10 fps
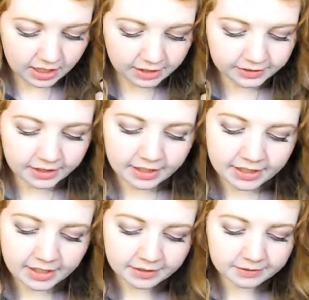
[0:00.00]

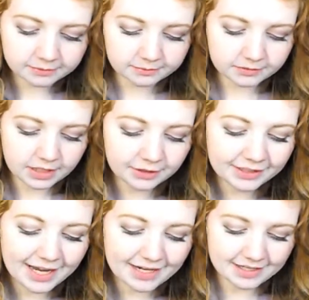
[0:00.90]
aldehydic,
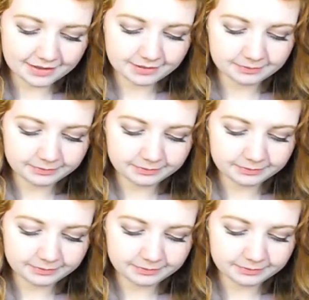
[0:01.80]
aldehydic,